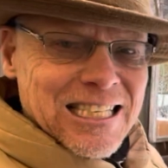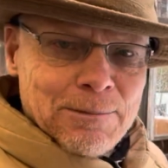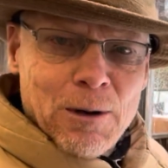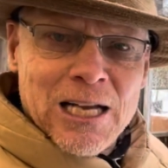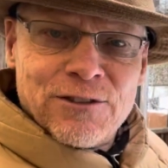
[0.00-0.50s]

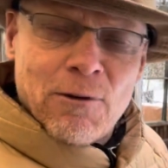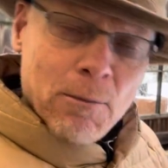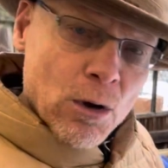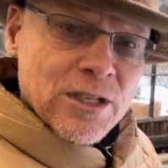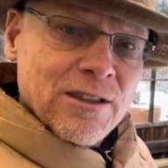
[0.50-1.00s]
spots for
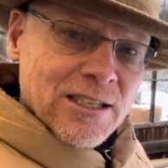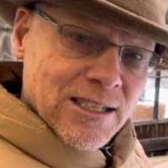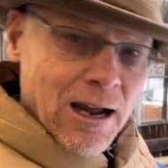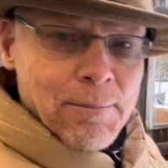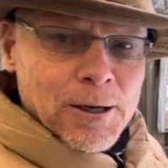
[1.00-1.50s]
most of the
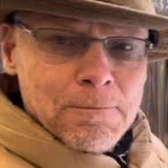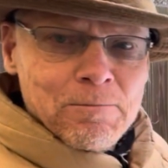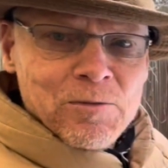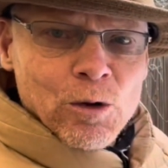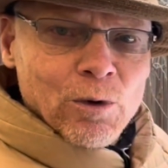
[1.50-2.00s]
summer
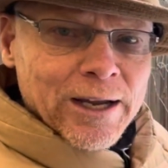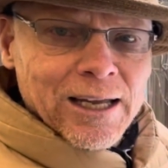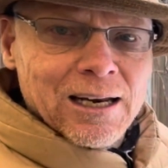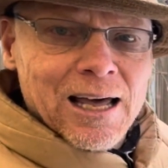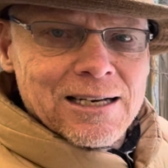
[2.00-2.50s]
where I get
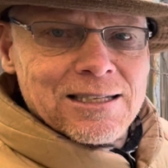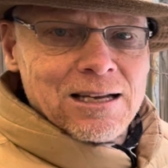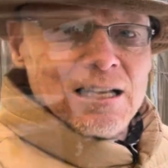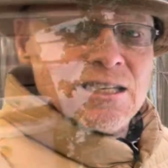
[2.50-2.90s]
a lot of sun.